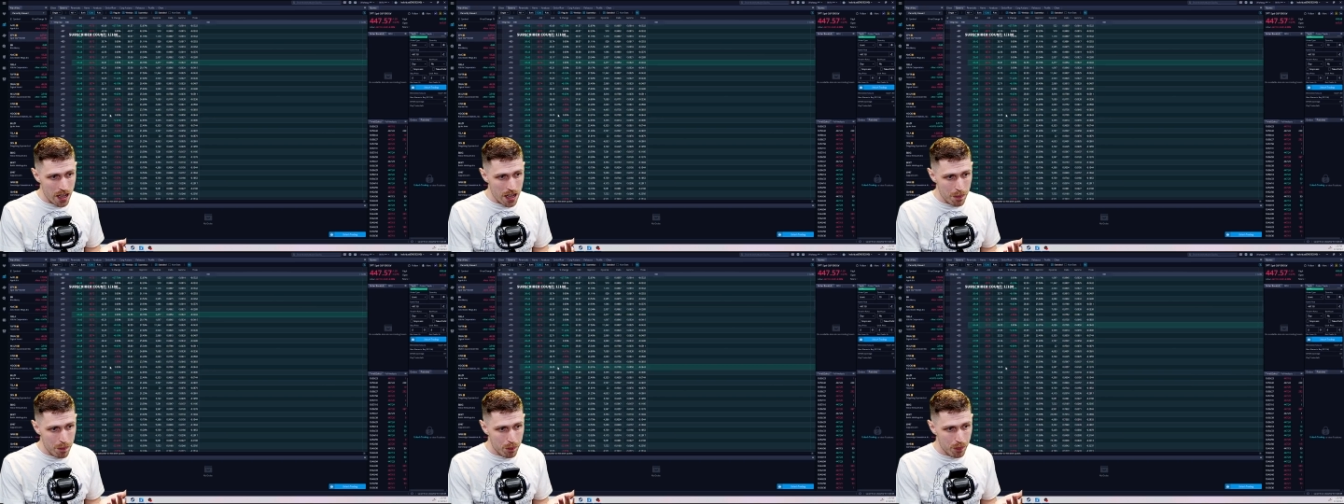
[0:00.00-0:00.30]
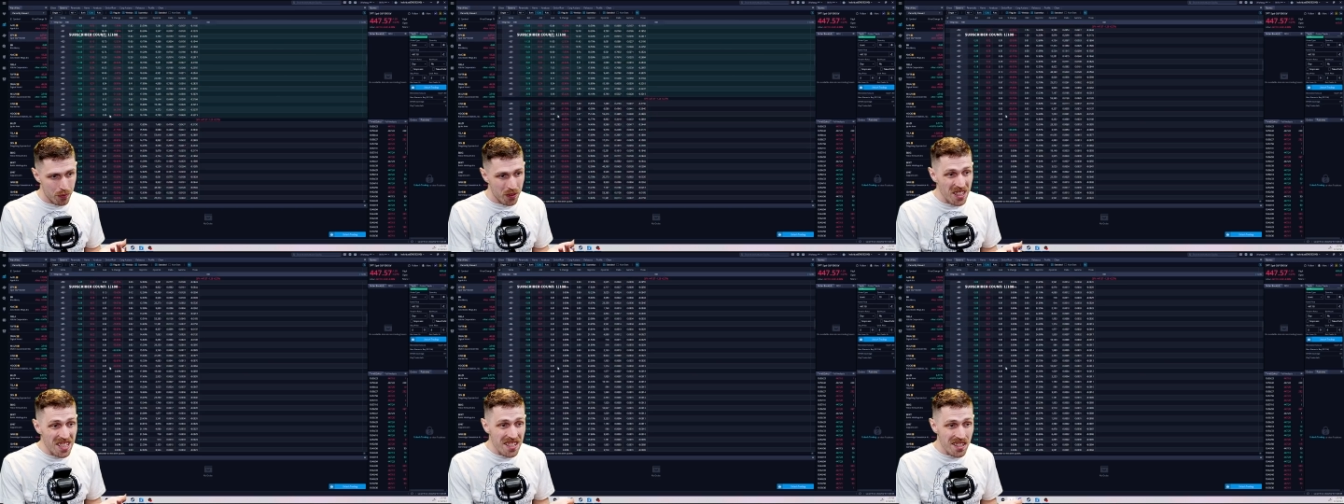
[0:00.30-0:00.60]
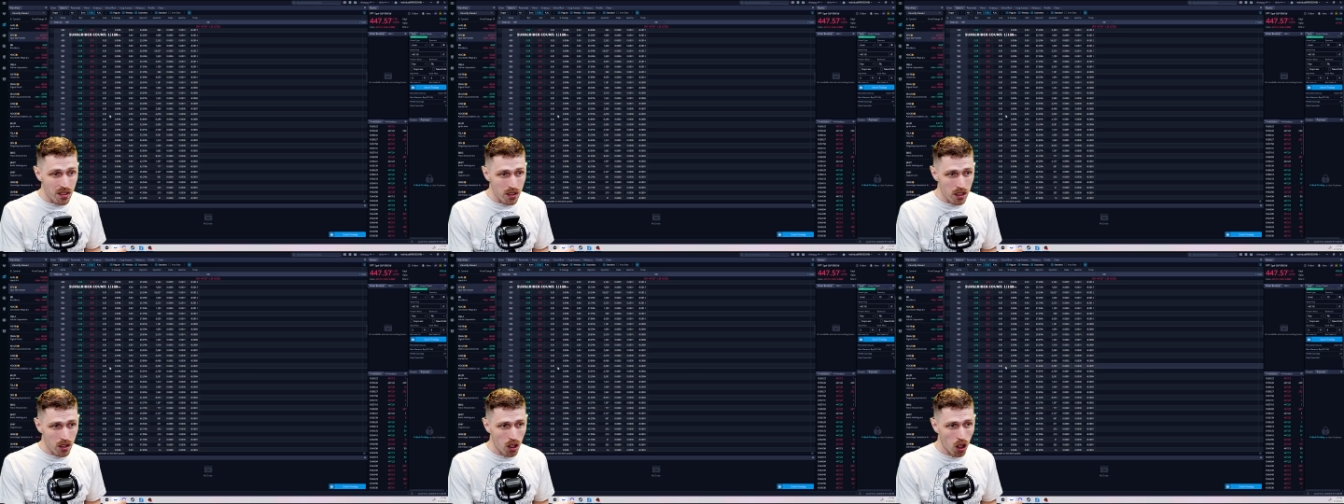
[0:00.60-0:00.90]
a
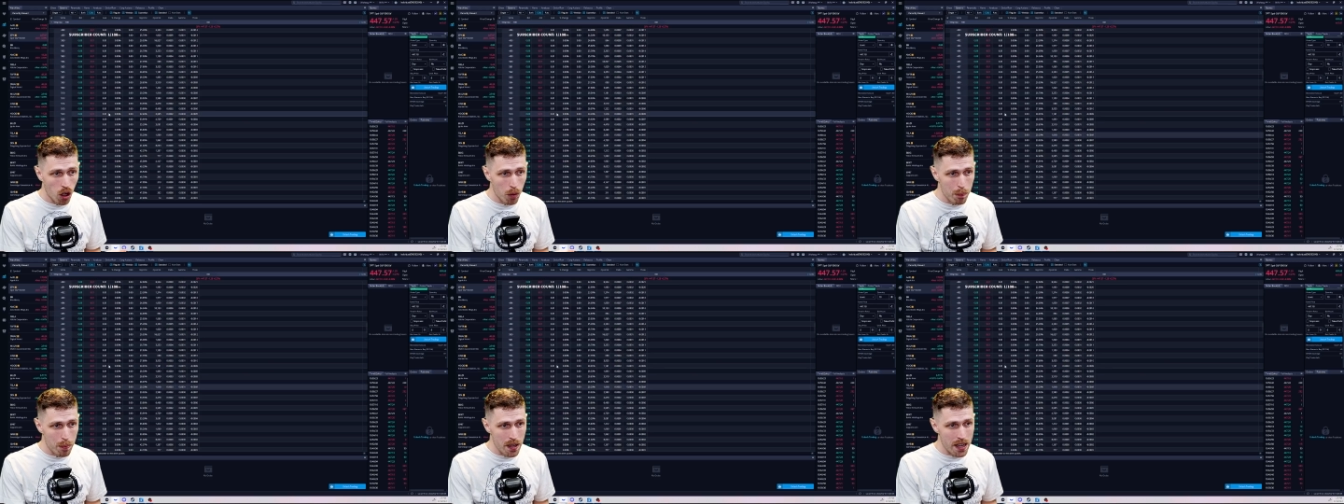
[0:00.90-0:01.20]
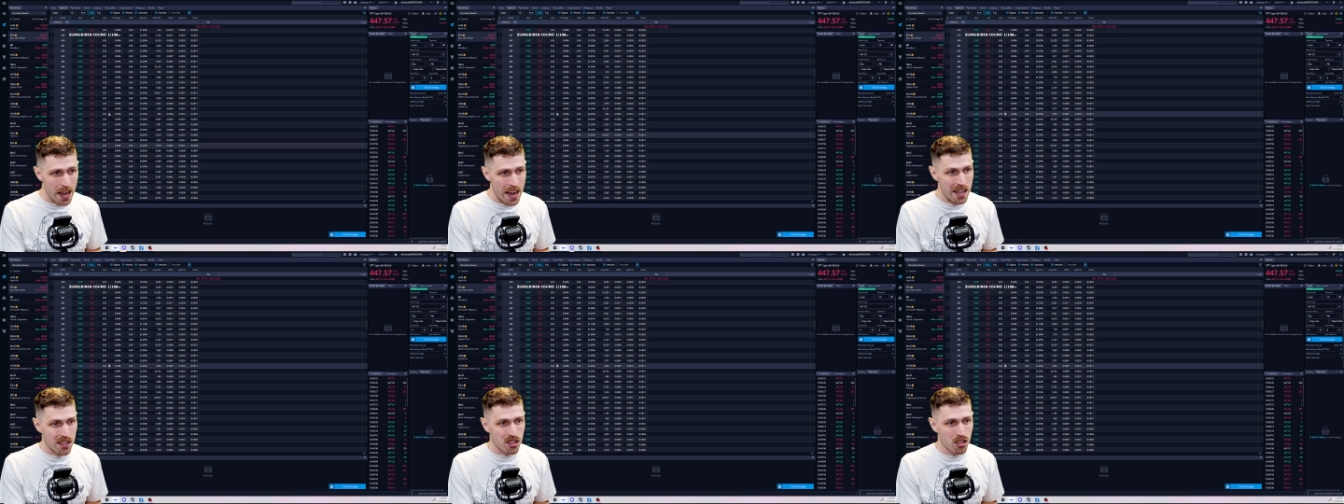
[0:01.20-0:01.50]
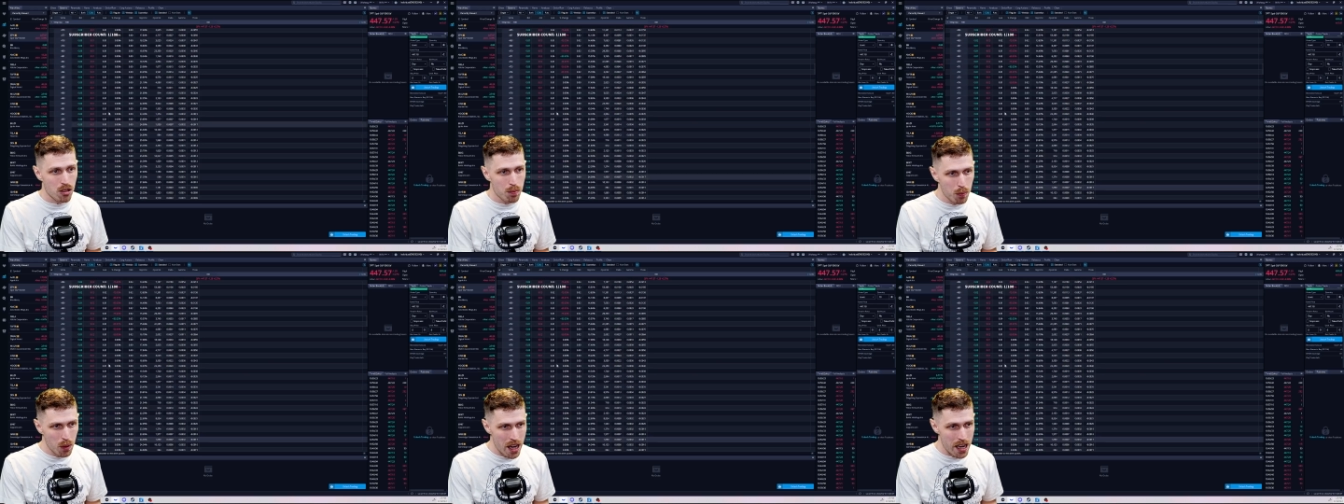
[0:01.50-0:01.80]
decently low
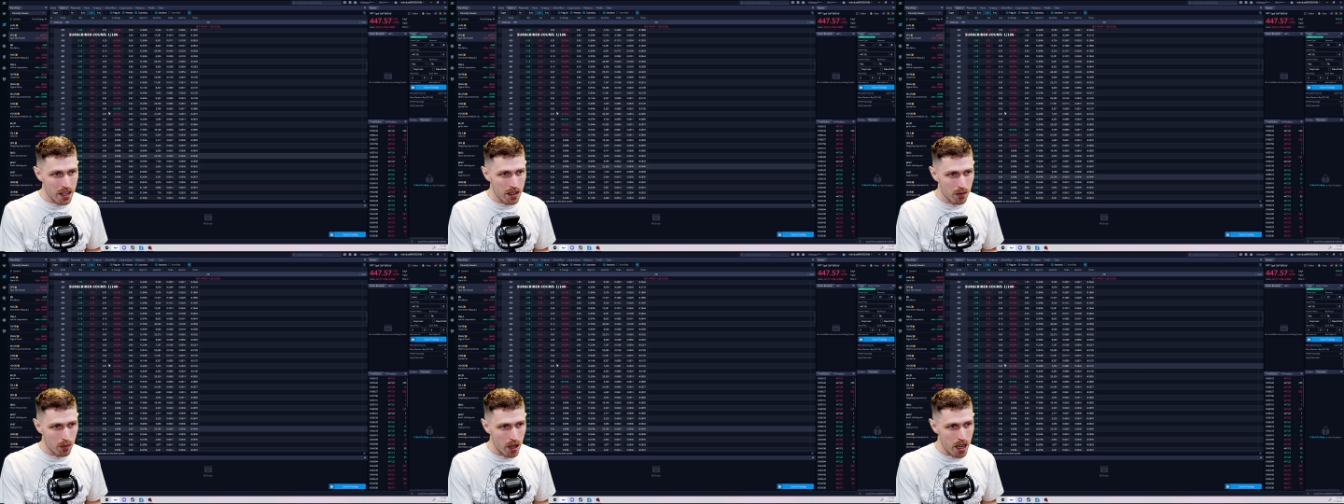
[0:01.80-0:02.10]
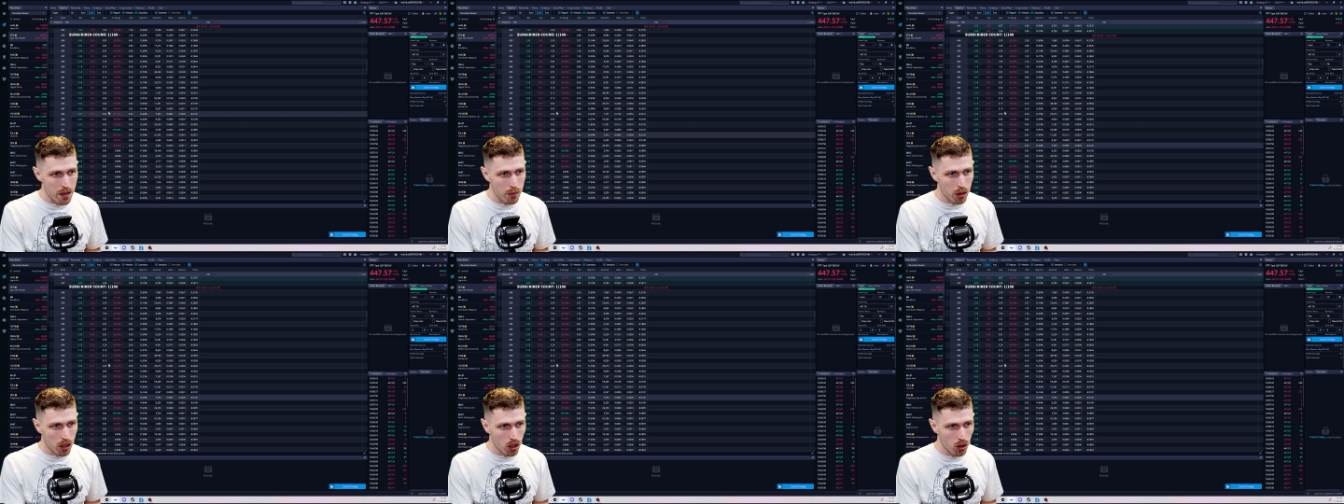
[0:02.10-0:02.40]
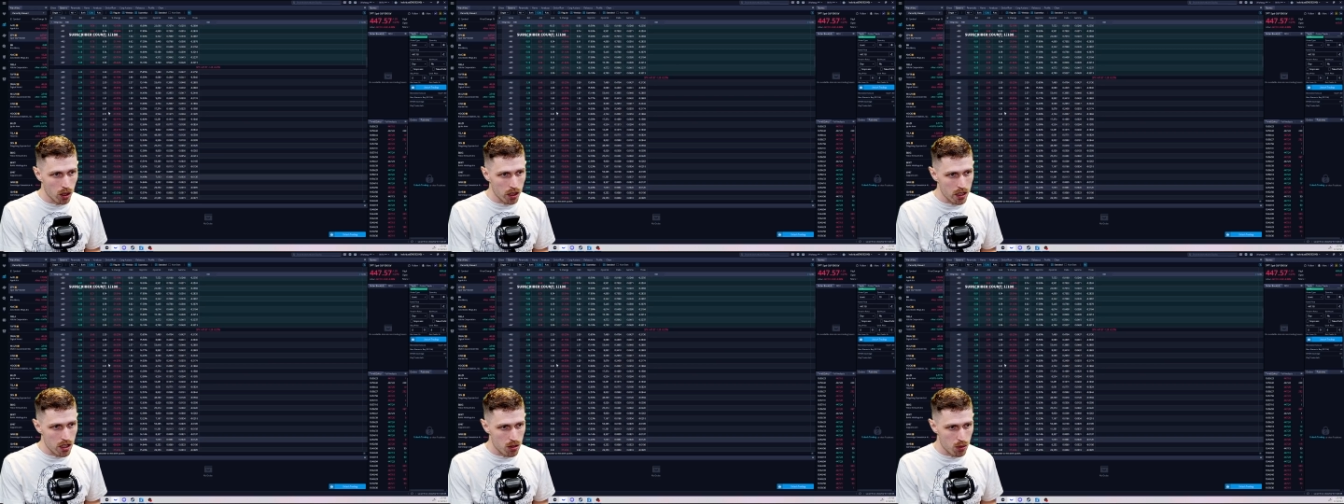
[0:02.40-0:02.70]
bid-ask spread, right? We're going
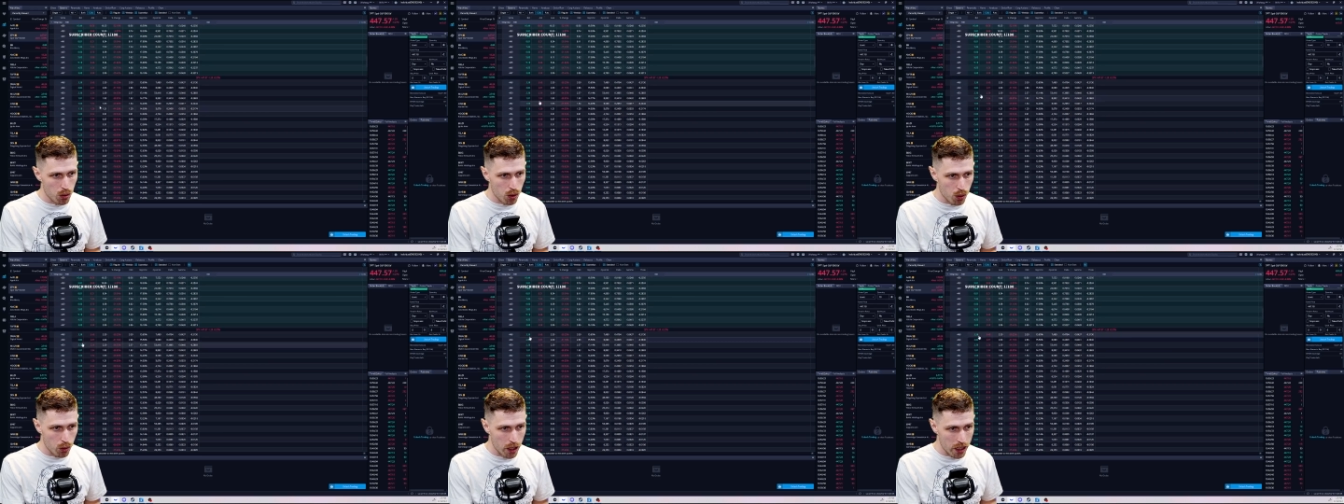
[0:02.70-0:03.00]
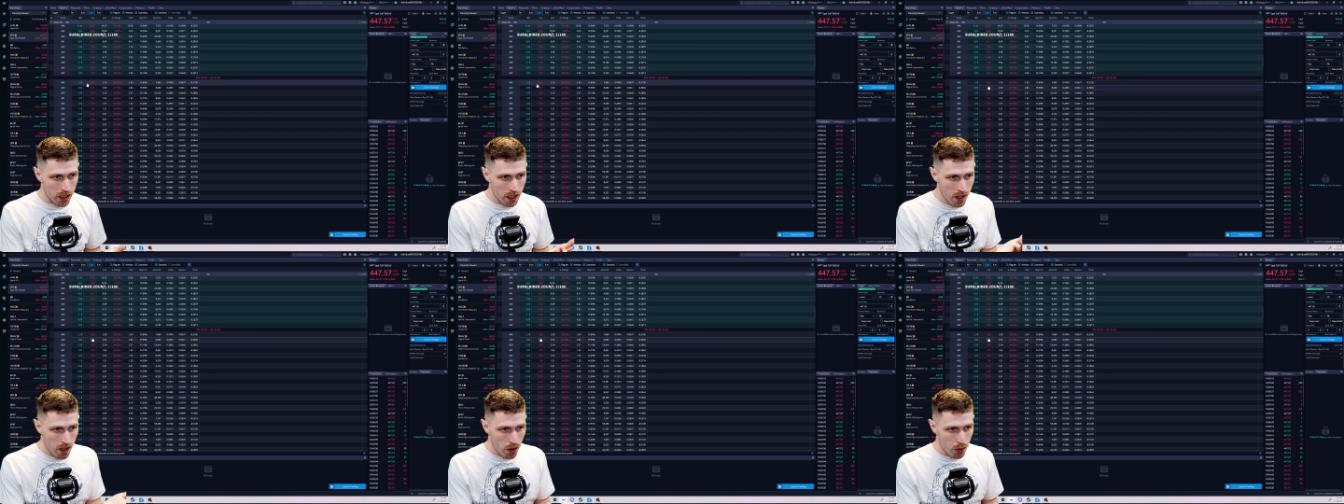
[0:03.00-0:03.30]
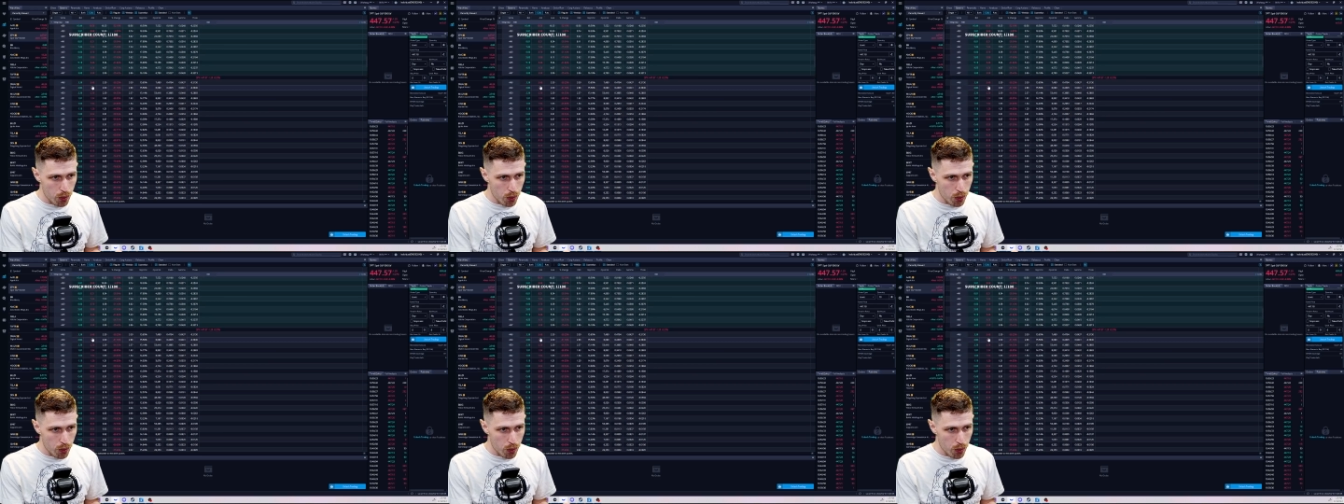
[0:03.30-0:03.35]
to look at this real quick.